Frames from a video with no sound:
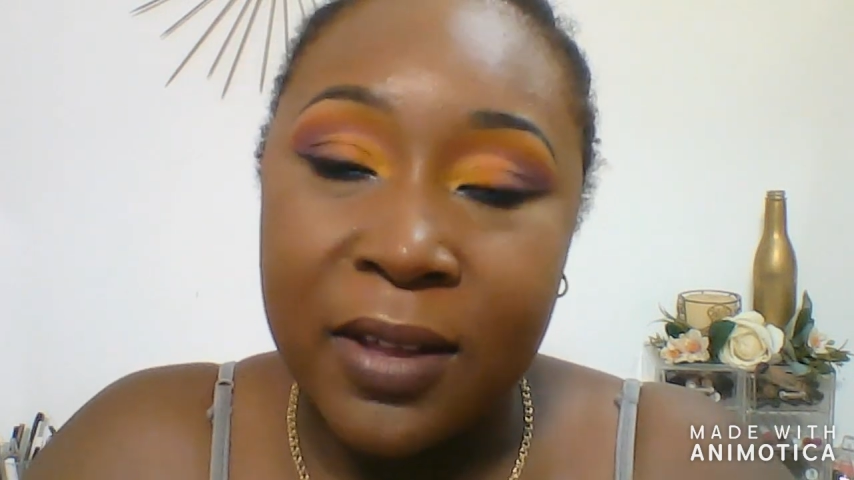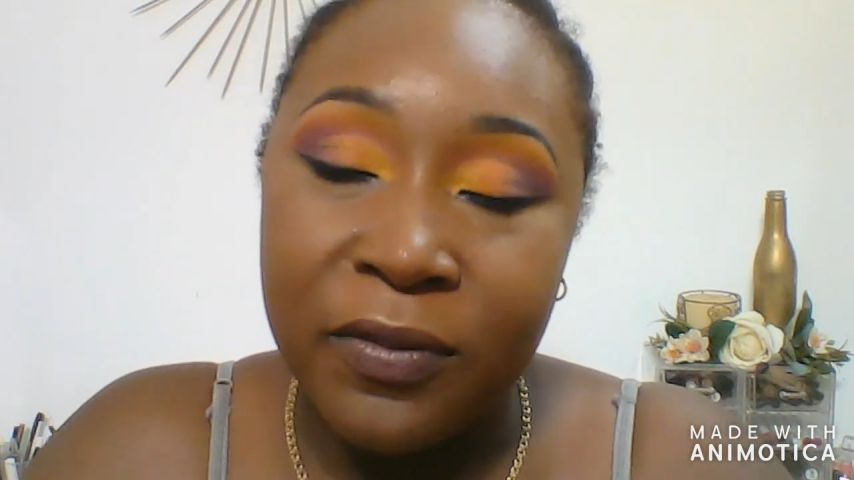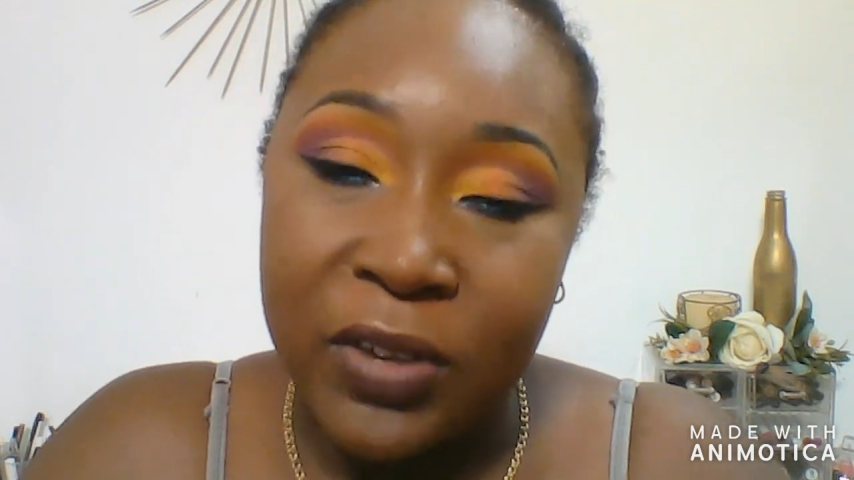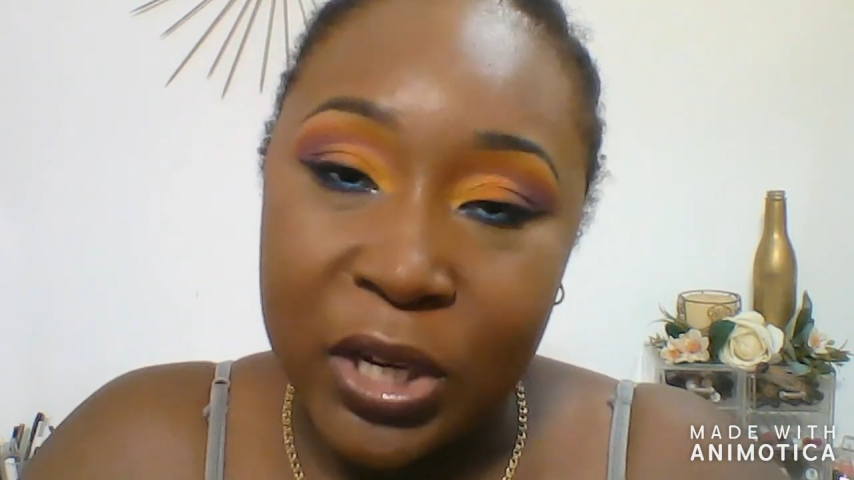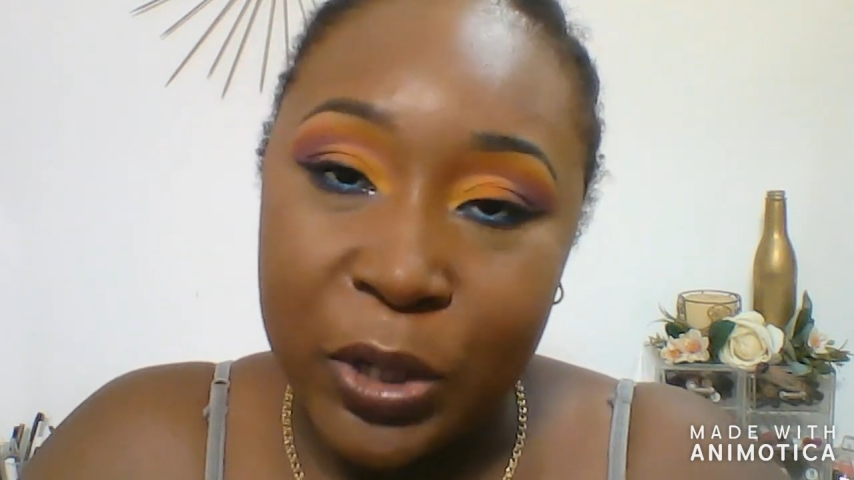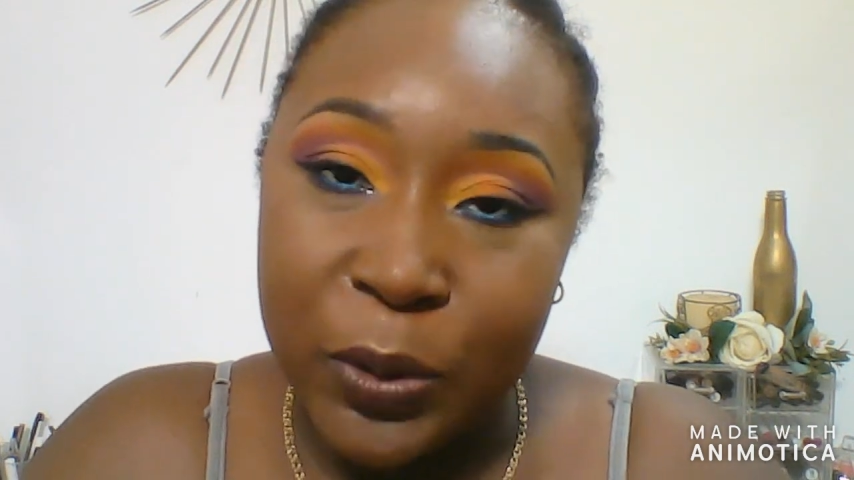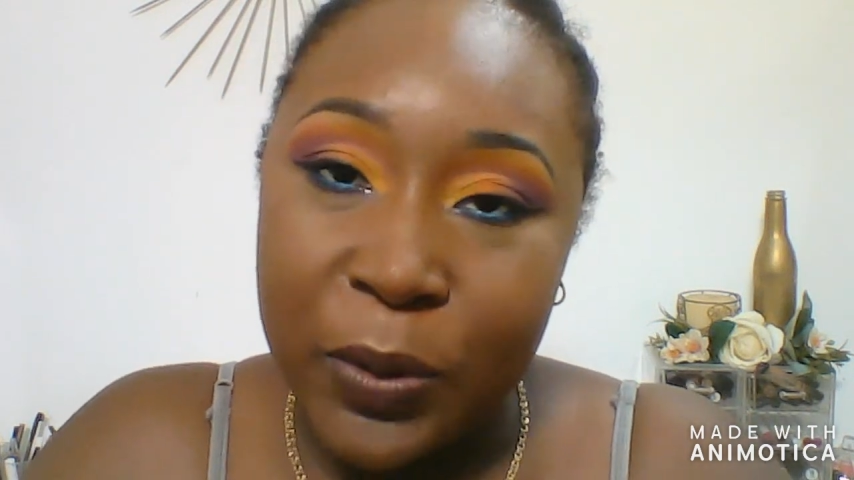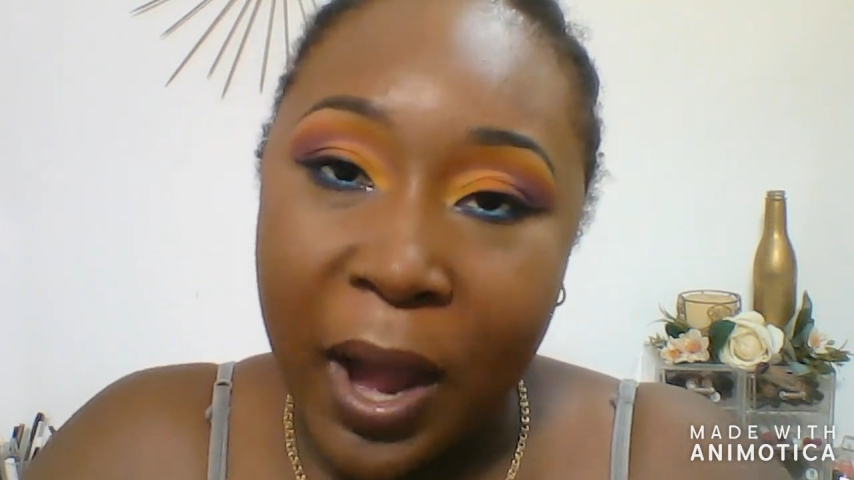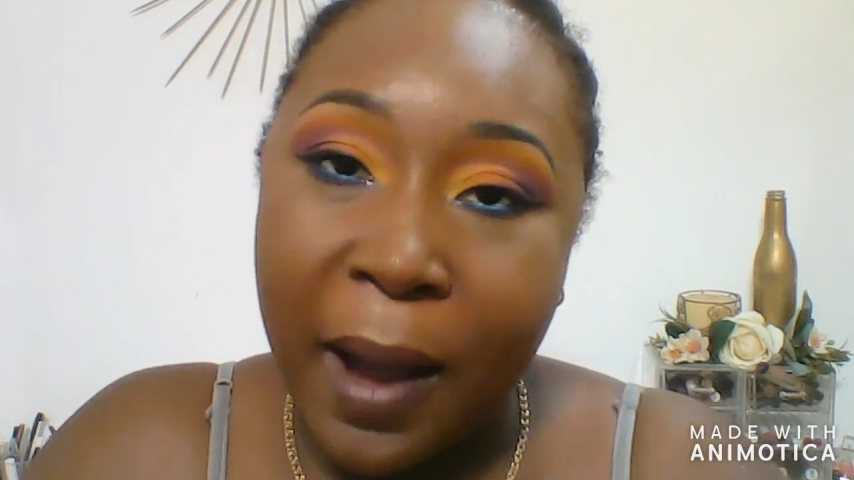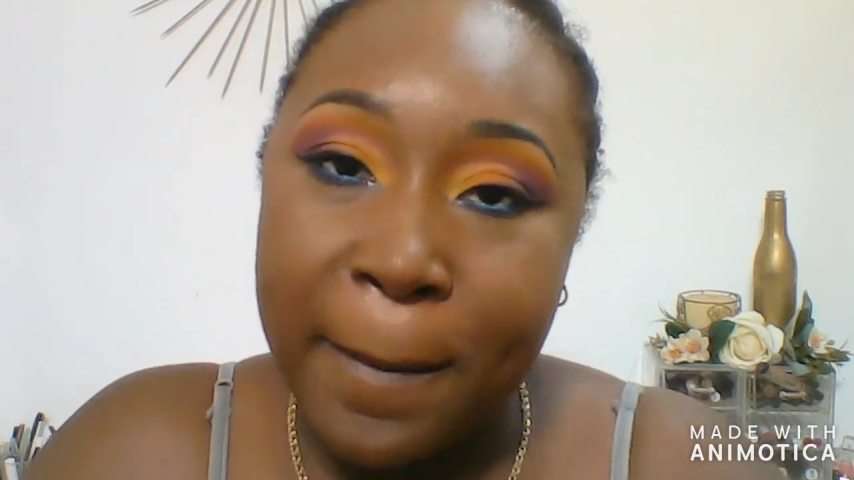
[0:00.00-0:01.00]
video.
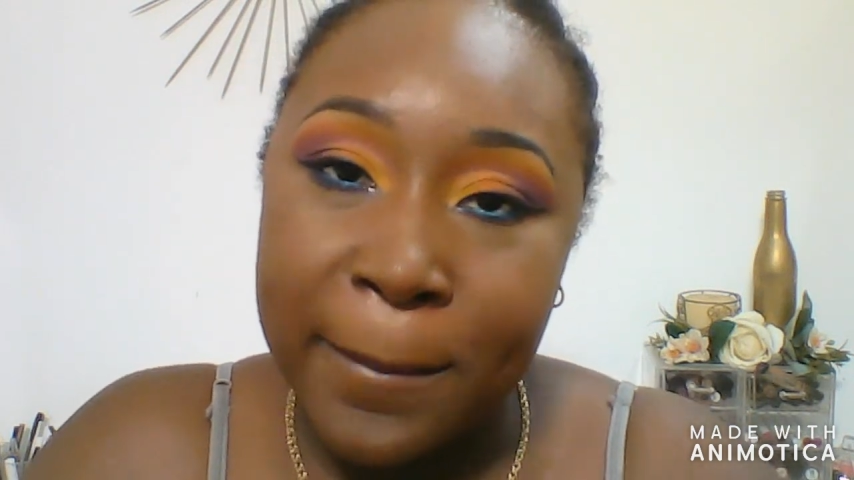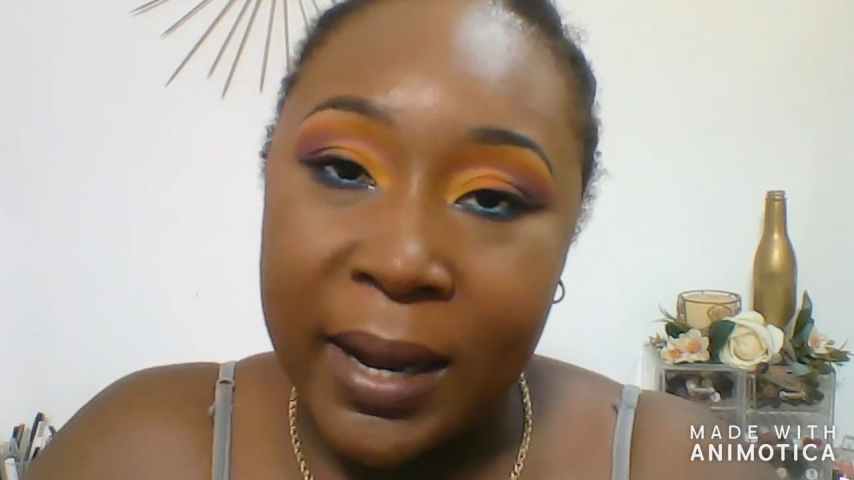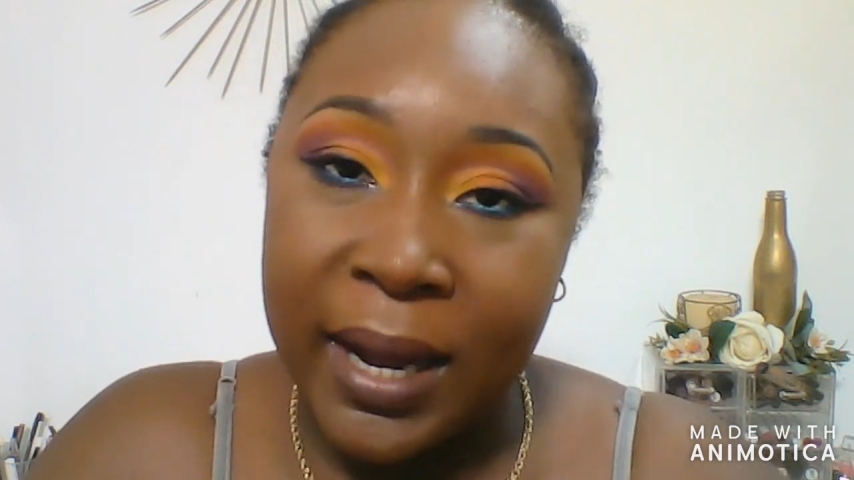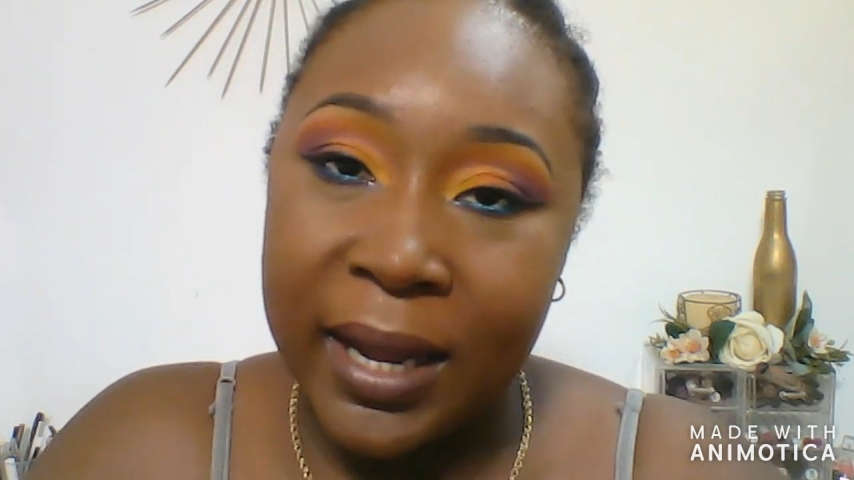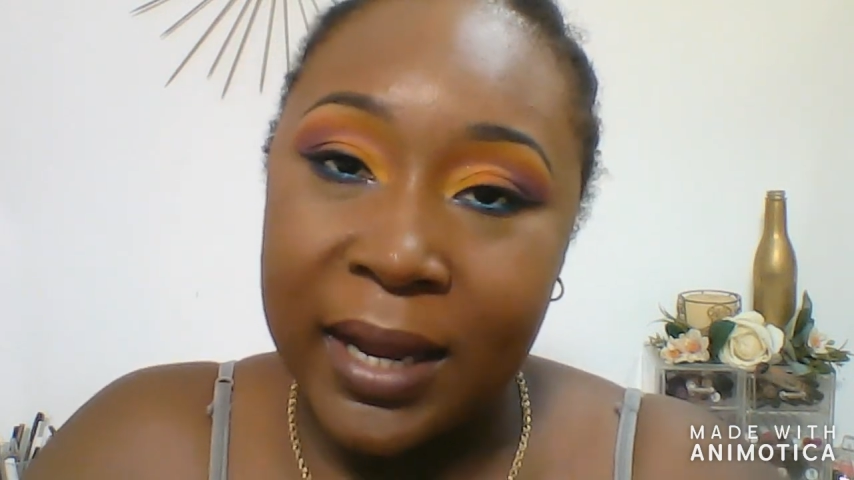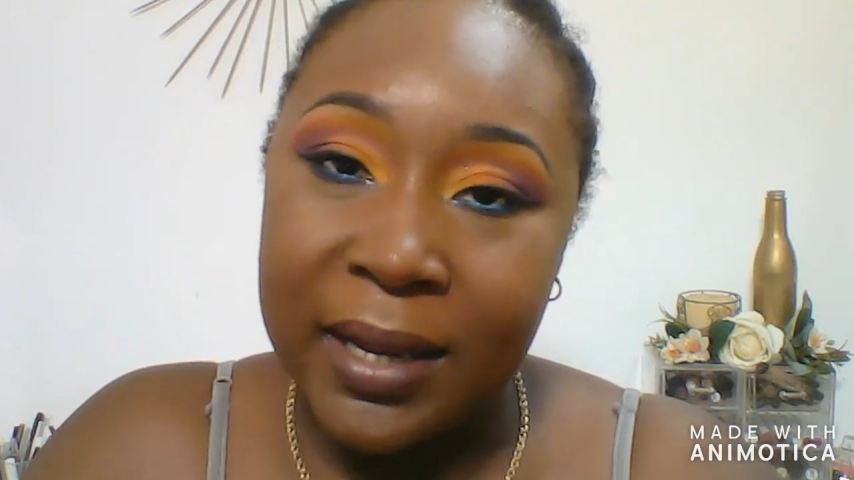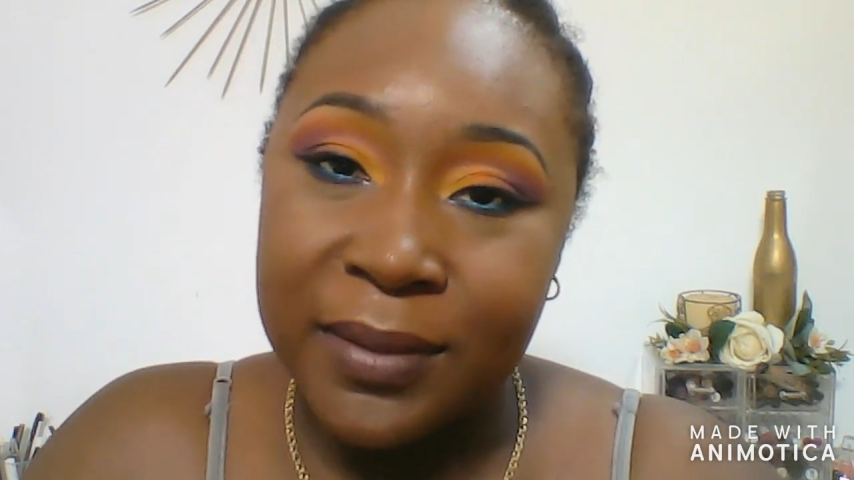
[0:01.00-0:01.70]
Bye.